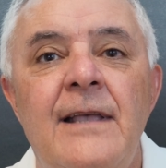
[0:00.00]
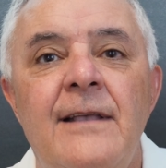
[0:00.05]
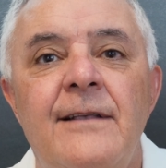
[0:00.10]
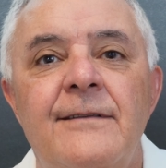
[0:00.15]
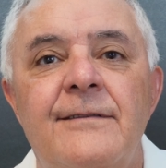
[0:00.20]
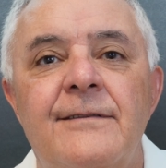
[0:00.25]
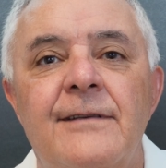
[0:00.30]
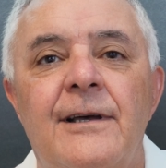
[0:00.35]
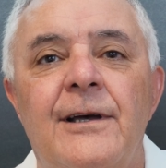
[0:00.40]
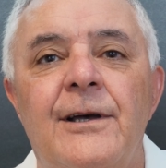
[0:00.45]

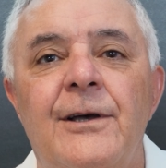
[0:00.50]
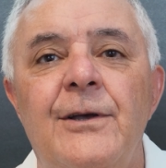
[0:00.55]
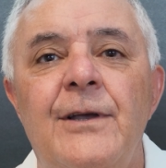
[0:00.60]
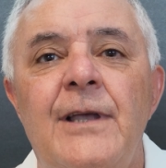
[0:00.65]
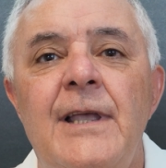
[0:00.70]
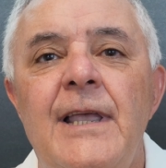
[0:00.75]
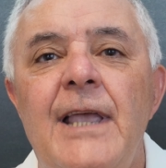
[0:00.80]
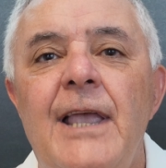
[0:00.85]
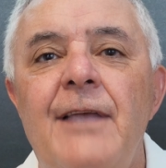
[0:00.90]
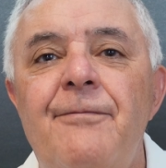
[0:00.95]
So
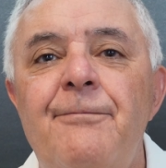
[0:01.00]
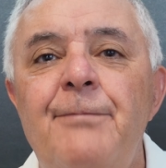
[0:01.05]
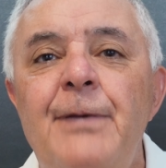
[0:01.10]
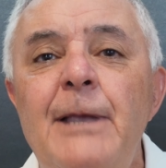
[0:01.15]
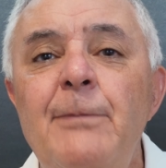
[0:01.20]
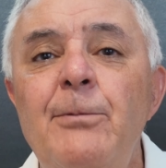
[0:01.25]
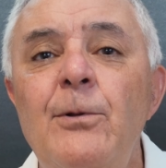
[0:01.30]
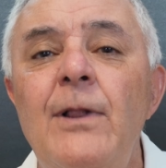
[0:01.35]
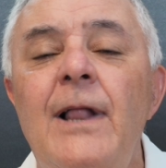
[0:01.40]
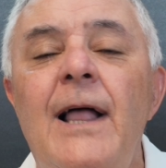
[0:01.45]
if
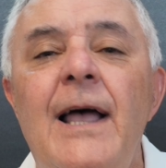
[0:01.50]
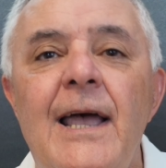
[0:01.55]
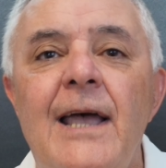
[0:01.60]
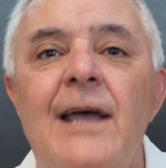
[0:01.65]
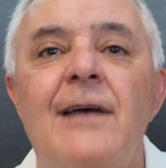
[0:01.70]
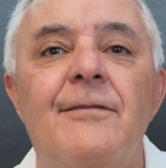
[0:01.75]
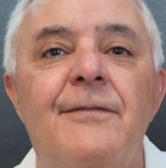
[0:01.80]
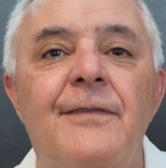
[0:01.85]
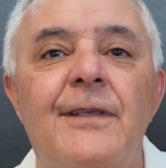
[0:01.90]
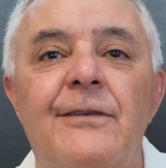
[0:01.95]
people
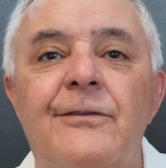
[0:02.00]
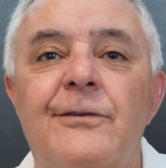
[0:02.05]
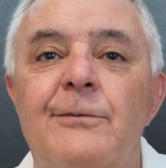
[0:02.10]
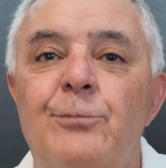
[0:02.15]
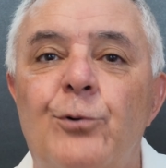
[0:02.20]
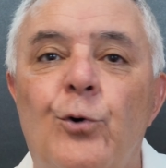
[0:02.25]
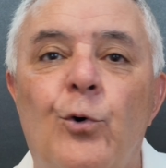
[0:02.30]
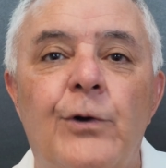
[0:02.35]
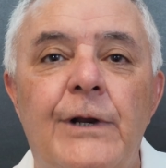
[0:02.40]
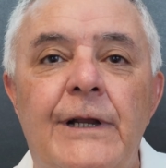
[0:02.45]
have their
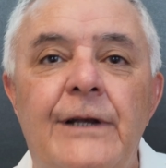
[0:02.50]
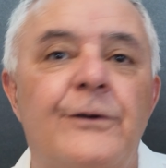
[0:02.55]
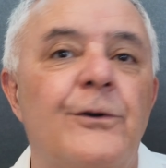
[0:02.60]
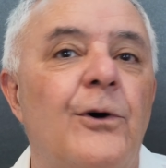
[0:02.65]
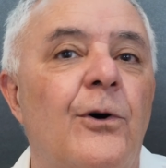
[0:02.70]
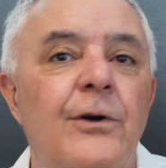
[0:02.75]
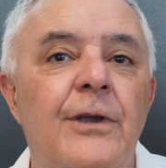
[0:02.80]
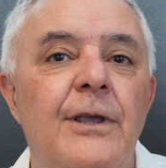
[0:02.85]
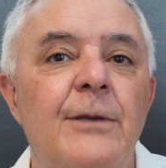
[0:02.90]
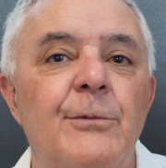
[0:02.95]
supporting
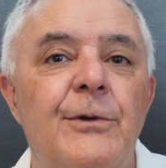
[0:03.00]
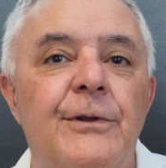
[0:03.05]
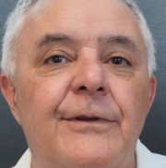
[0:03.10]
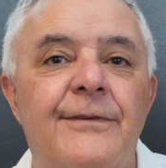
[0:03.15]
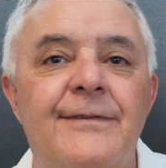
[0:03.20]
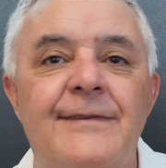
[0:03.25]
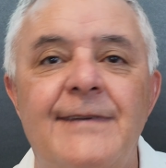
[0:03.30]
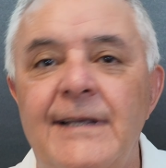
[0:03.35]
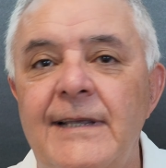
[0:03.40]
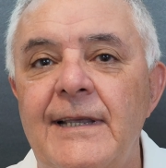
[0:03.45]

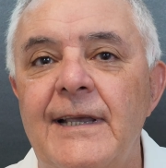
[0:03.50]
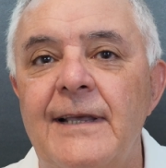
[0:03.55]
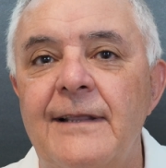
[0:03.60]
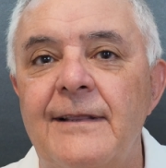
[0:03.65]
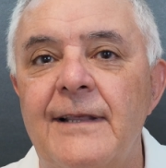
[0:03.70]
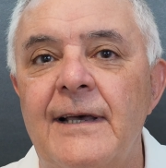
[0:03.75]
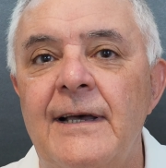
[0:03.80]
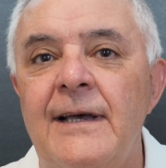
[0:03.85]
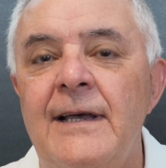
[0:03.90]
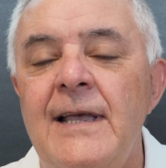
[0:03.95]
documents
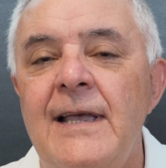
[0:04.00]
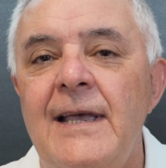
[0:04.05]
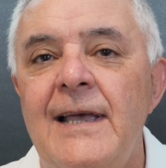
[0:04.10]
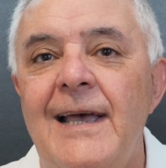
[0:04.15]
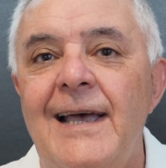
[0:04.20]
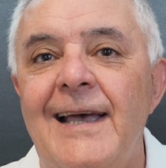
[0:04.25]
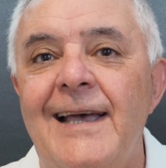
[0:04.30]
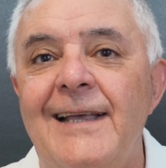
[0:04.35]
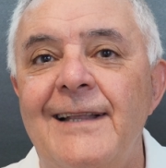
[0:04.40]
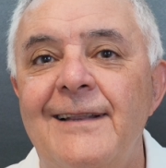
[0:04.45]
together
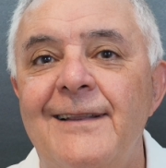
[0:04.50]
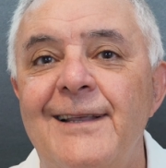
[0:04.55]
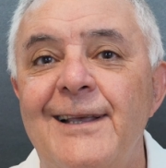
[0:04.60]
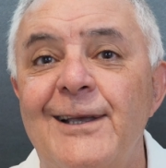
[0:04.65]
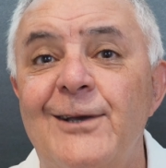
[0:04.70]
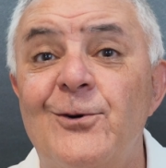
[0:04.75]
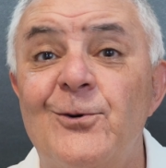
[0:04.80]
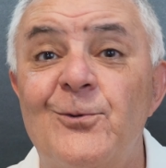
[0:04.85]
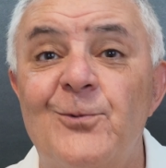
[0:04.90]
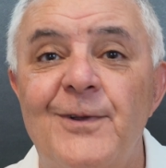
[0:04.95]
and
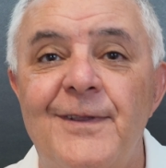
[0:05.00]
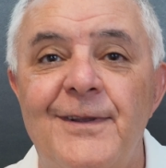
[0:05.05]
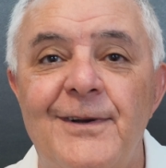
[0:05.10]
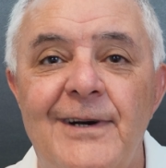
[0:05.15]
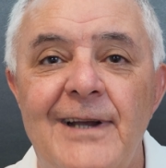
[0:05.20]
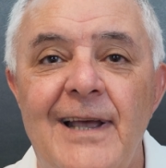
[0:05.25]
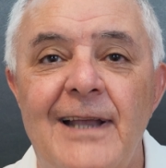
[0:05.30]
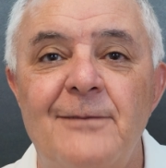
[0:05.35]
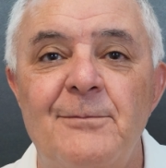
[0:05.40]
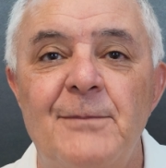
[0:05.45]
they're good with their
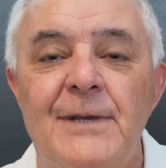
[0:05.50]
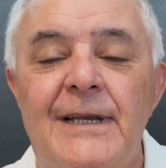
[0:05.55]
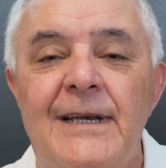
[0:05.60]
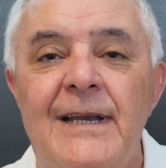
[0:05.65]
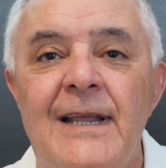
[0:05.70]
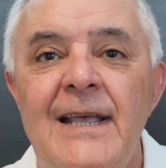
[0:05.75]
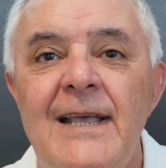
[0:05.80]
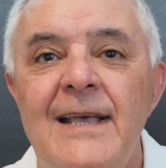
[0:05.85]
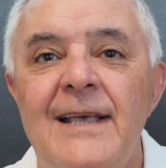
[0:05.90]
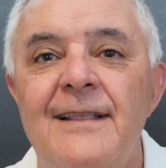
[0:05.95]

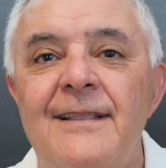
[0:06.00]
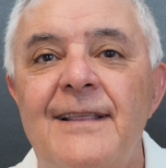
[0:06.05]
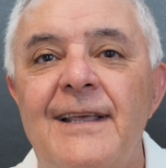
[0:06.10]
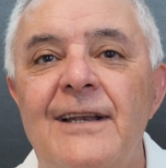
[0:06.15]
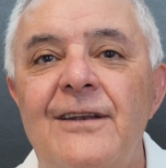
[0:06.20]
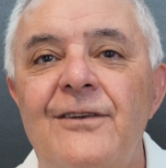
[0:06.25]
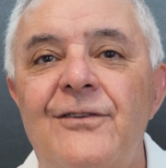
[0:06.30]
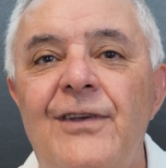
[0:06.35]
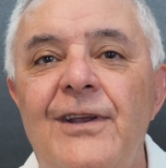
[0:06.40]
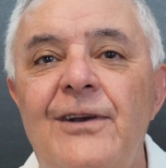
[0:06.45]
admin,
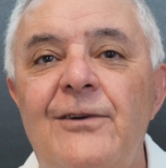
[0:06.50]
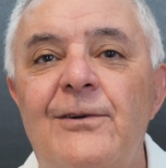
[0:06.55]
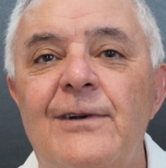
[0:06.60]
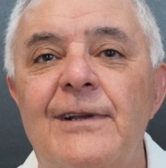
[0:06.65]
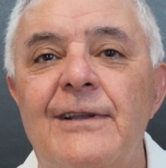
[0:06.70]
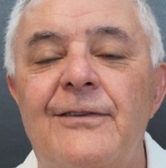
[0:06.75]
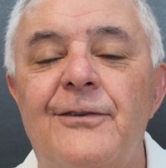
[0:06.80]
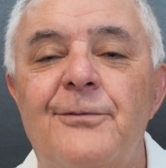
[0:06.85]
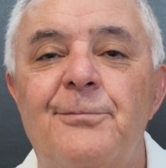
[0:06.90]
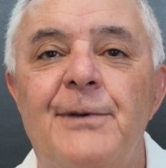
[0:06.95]
then
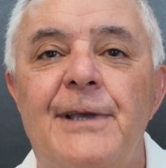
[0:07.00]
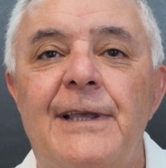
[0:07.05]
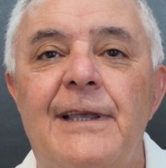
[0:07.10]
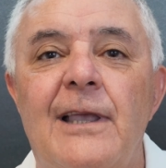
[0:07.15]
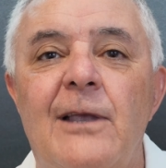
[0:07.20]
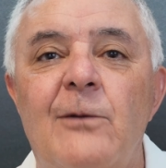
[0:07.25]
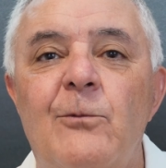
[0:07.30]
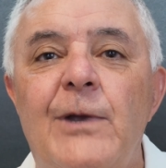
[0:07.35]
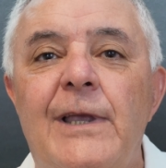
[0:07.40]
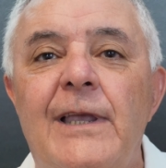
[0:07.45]
generally
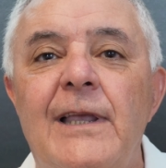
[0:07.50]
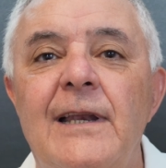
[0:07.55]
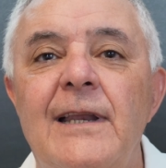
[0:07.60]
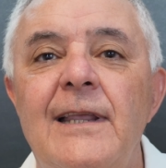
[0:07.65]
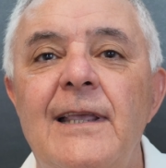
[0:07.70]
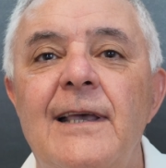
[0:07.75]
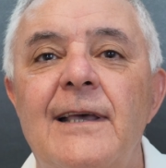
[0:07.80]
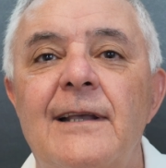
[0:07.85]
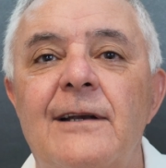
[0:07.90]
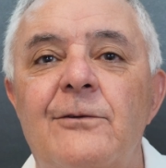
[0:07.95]
speaking, we
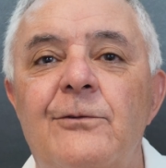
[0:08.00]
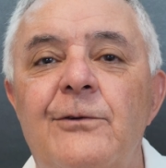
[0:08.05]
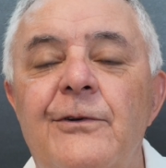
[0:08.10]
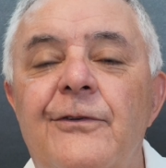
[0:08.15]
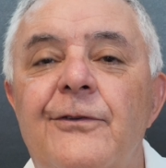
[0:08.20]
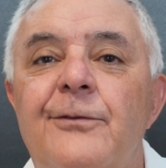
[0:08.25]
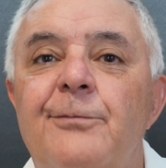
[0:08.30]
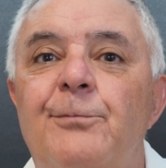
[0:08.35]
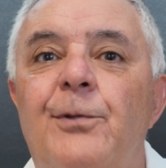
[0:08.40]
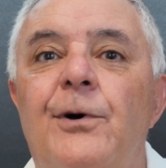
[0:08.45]
can get a
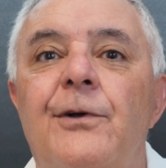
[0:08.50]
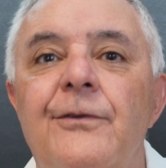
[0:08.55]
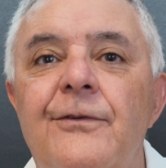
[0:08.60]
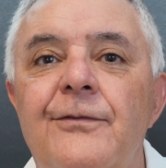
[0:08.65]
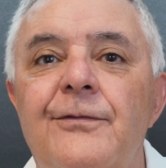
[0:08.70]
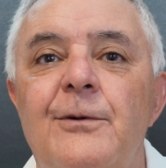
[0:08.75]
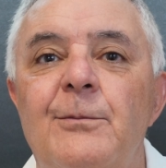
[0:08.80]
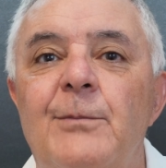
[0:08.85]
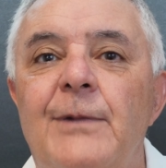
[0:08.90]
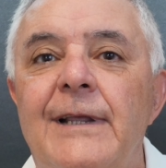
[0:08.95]
response
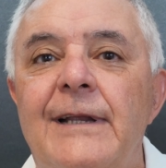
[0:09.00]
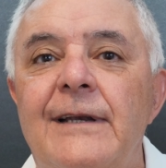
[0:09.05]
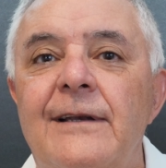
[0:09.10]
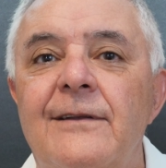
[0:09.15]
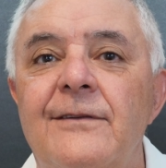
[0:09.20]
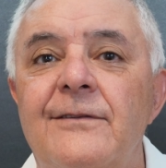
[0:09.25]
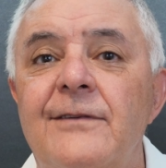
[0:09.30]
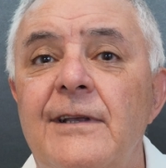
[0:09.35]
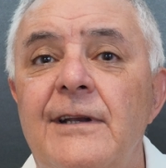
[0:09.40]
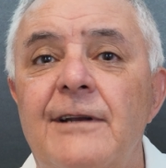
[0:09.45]
from
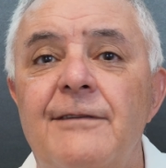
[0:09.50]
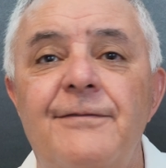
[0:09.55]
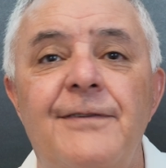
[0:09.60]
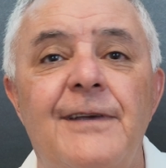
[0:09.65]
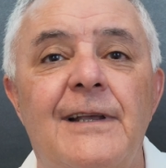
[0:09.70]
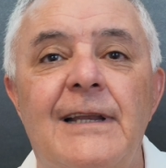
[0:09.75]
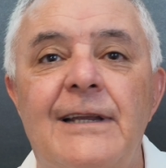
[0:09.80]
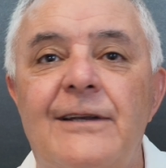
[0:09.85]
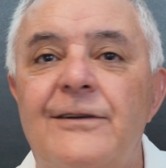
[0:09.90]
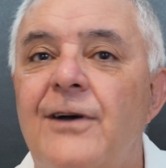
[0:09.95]
lenders in a
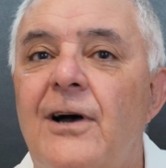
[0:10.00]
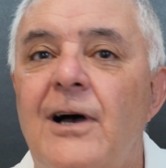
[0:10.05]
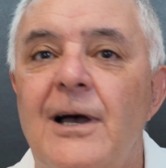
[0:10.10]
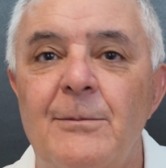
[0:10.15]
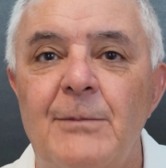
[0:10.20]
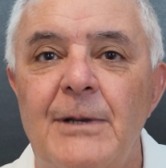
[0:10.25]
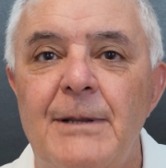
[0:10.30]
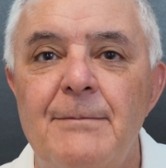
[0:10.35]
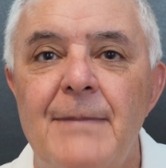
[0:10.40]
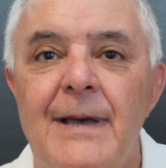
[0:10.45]
fairly
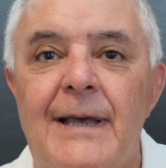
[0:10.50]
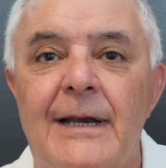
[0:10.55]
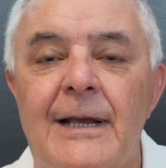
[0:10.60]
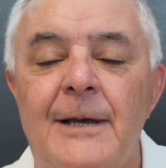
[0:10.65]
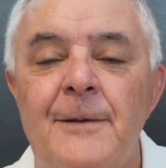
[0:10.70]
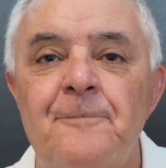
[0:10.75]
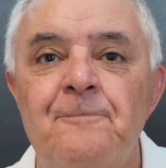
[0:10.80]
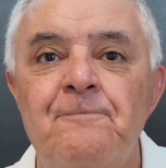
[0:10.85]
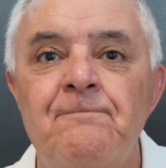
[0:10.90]
timely manner.